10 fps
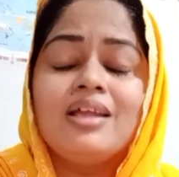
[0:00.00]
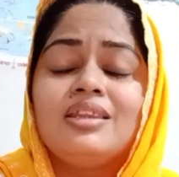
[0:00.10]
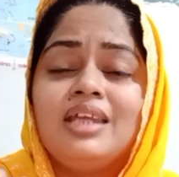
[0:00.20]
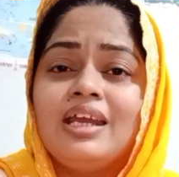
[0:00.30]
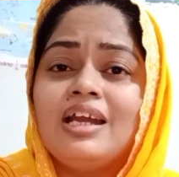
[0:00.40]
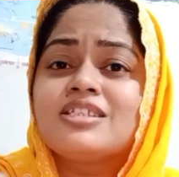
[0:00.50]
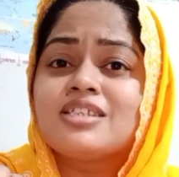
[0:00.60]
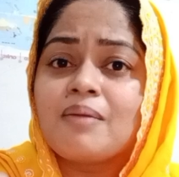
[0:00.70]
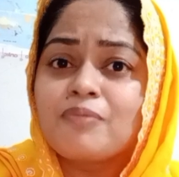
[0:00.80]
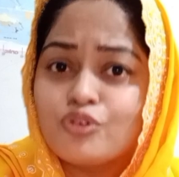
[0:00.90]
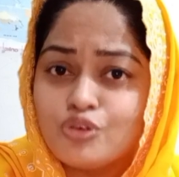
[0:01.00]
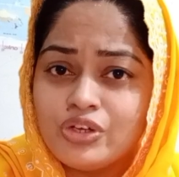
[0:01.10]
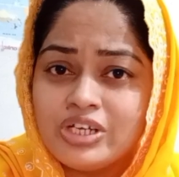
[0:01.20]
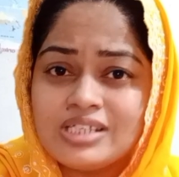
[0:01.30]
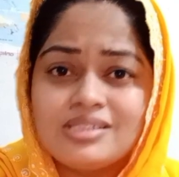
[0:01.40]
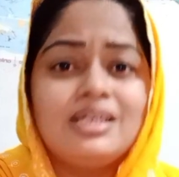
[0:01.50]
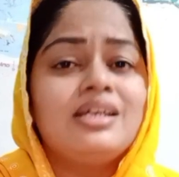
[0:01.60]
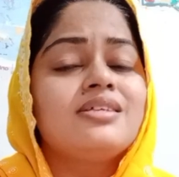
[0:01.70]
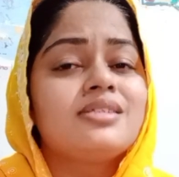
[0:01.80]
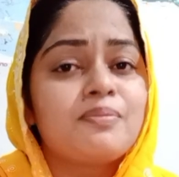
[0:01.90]
There are some queries, there
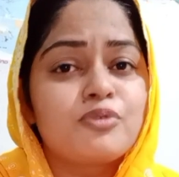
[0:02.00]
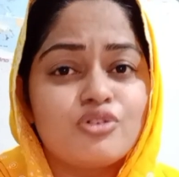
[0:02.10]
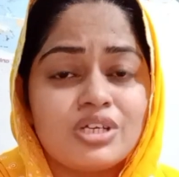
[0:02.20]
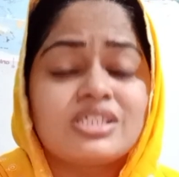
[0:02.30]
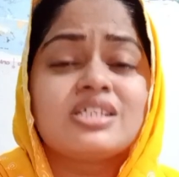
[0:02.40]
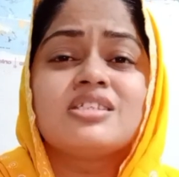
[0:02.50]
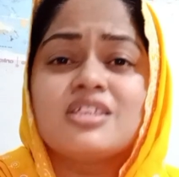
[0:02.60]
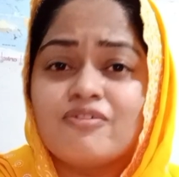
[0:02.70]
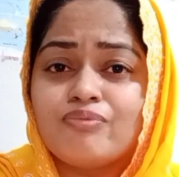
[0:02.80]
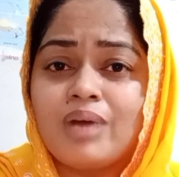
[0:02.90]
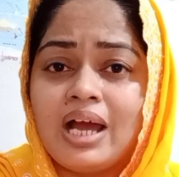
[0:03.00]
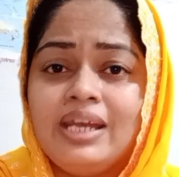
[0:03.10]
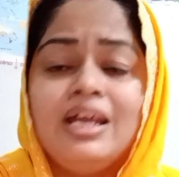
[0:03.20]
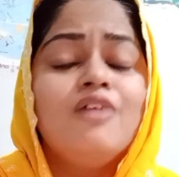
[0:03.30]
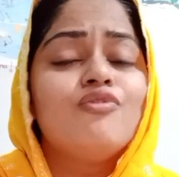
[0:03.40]
are some questions of mine